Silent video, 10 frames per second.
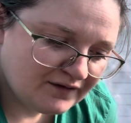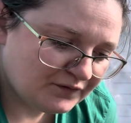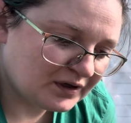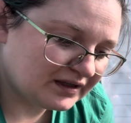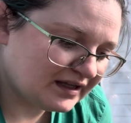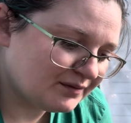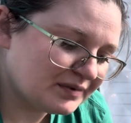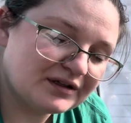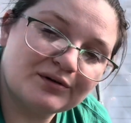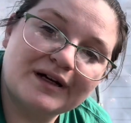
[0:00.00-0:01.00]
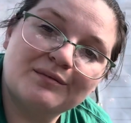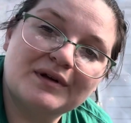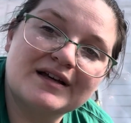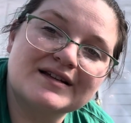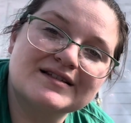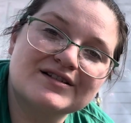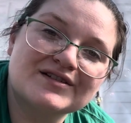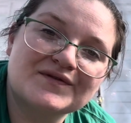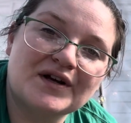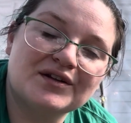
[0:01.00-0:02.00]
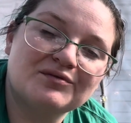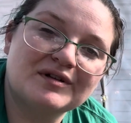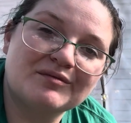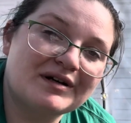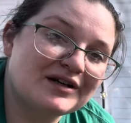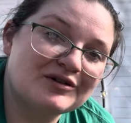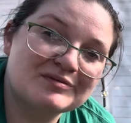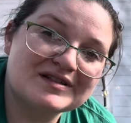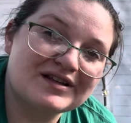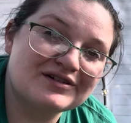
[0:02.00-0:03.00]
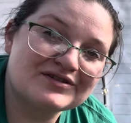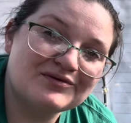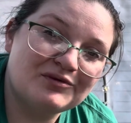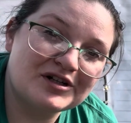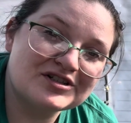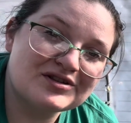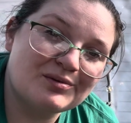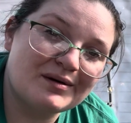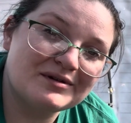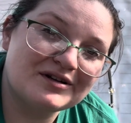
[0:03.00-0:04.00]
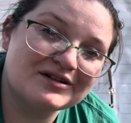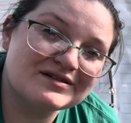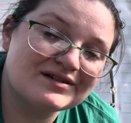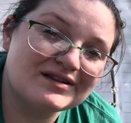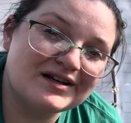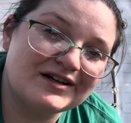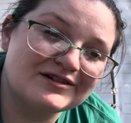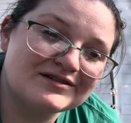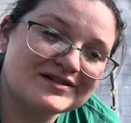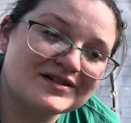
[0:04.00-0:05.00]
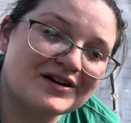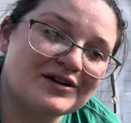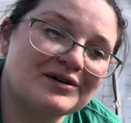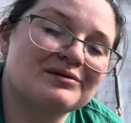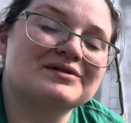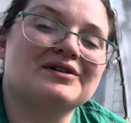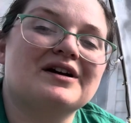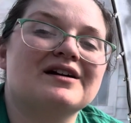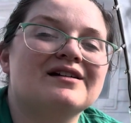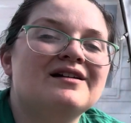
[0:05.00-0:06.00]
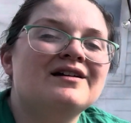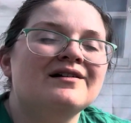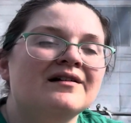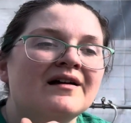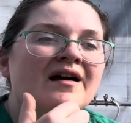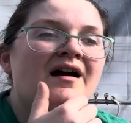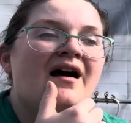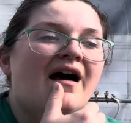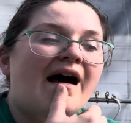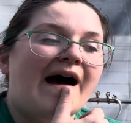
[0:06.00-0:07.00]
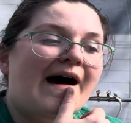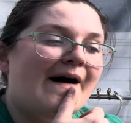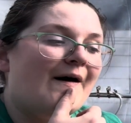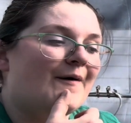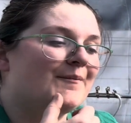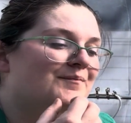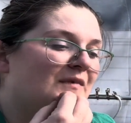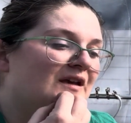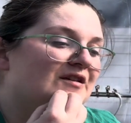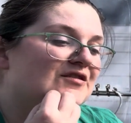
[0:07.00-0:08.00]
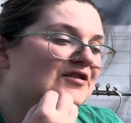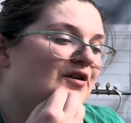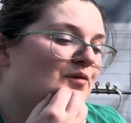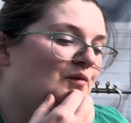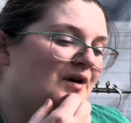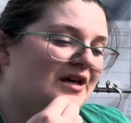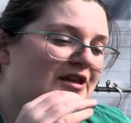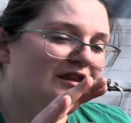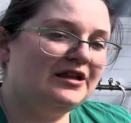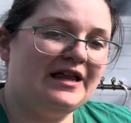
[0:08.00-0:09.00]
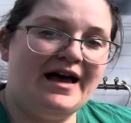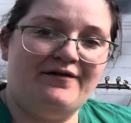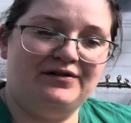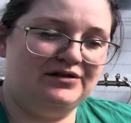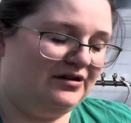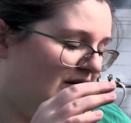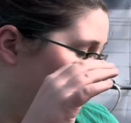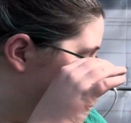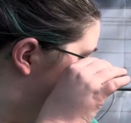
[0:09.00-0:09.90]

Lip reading: for a lot better rate because I just followed one of my homesteaders and watched the webinar till the end, so it was great. So with lavender,